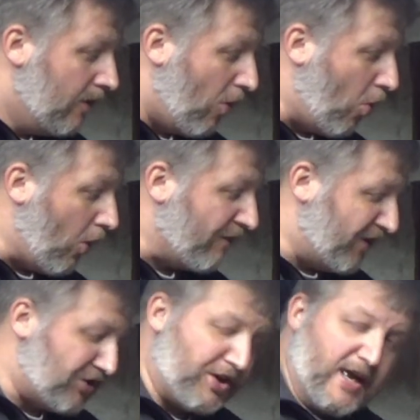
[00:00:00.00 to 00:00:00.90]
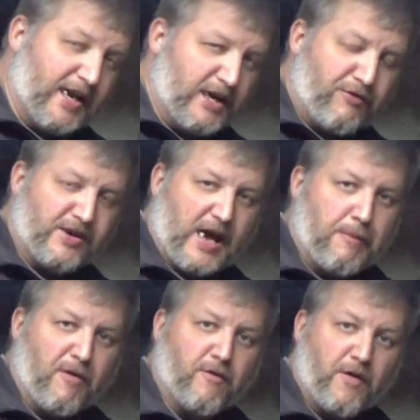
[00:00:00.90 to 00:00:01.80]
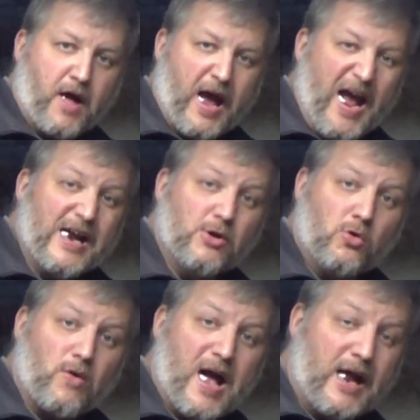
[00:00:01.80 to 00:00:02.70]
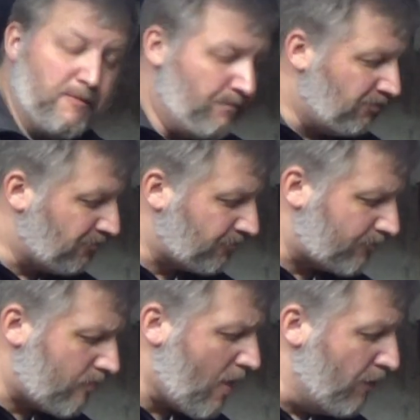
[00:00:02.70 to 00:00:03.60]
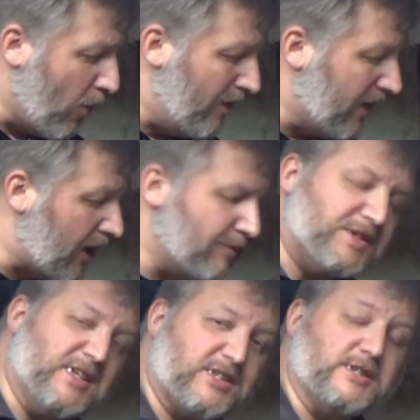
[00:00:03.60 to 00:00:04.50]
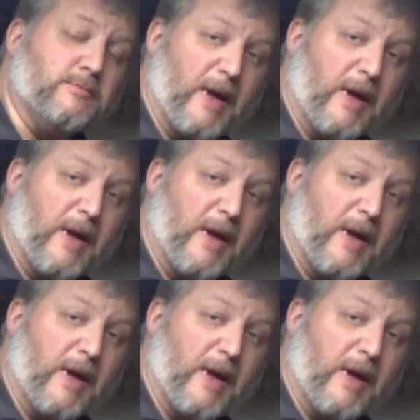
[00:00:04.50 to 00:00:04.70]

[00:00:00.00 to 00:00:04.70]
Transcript: or if you should get a different type of uh, anode rod. The one that comes in this is